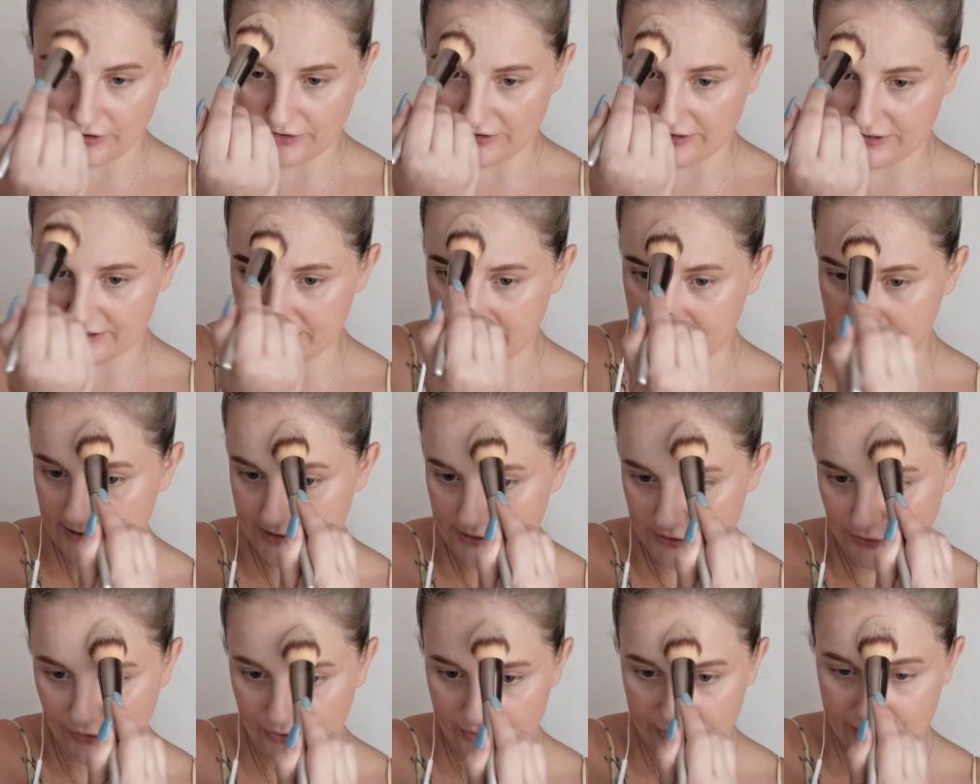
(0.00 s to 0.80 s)
on the
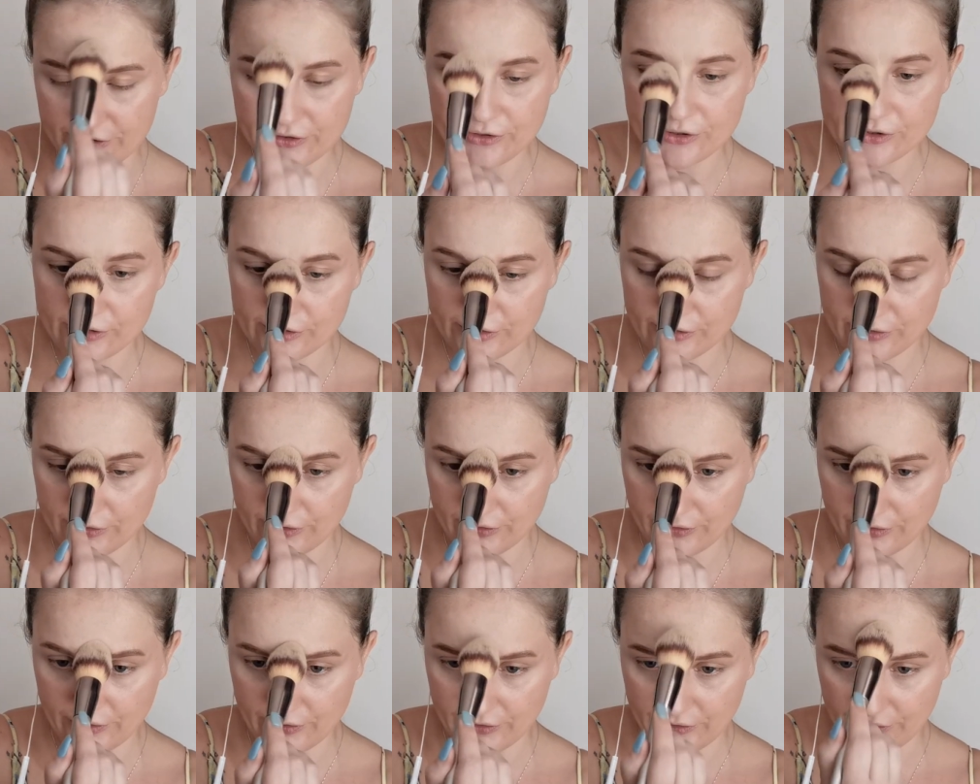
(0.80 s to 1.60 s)
T-zones.
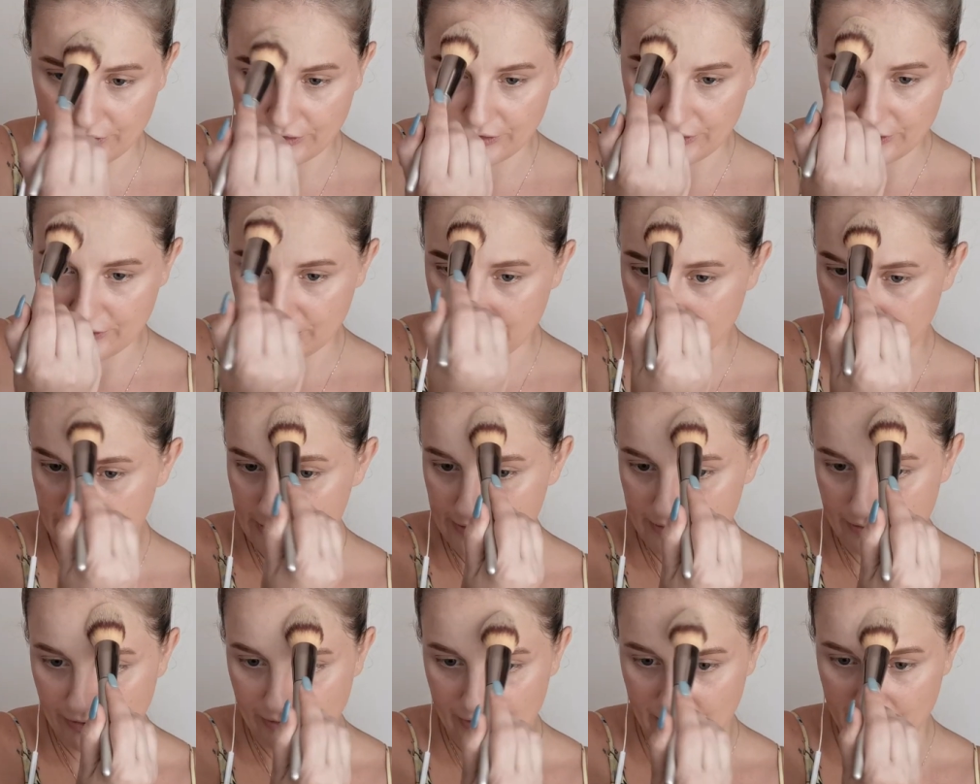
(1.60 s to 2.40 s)

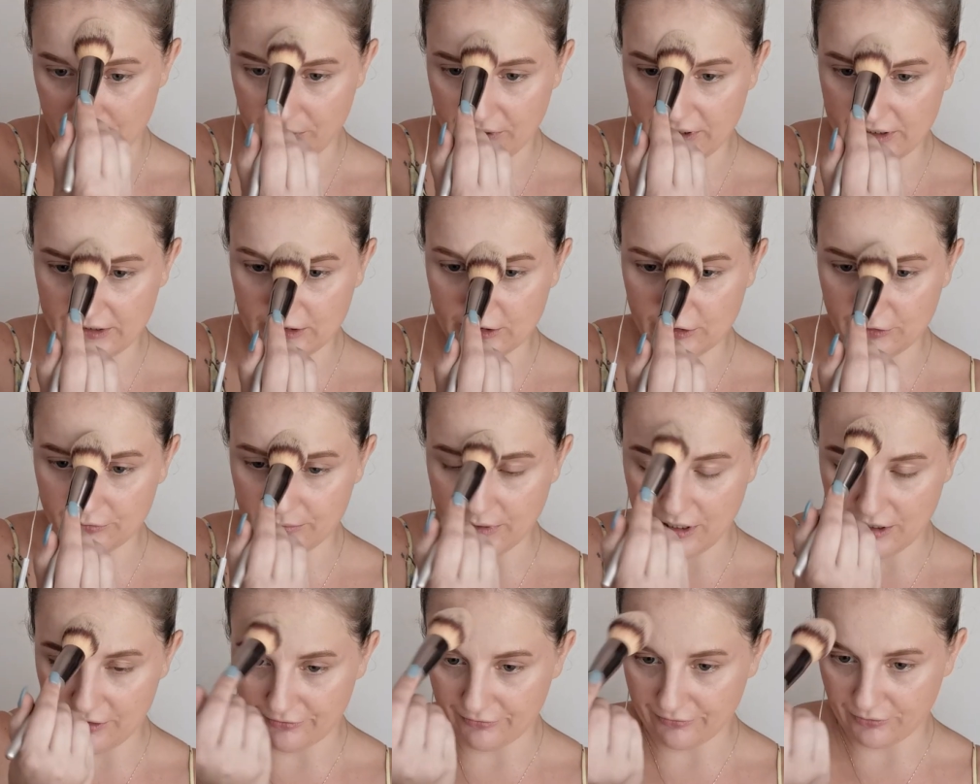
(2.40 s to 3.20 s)
So in the middle
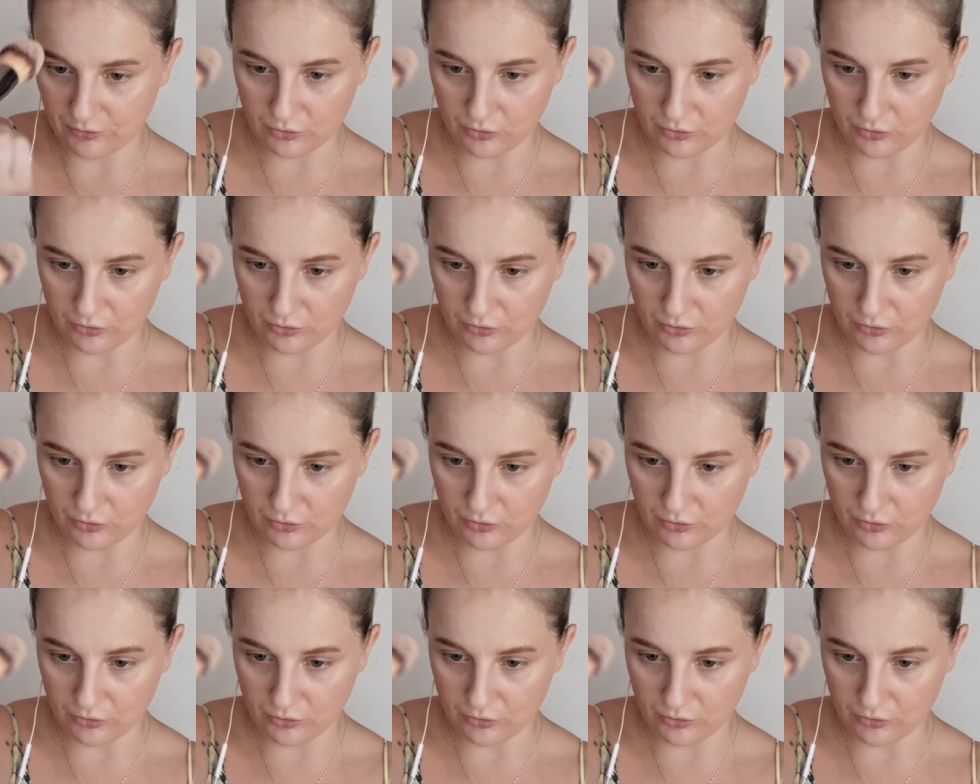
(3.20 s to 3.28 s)
of my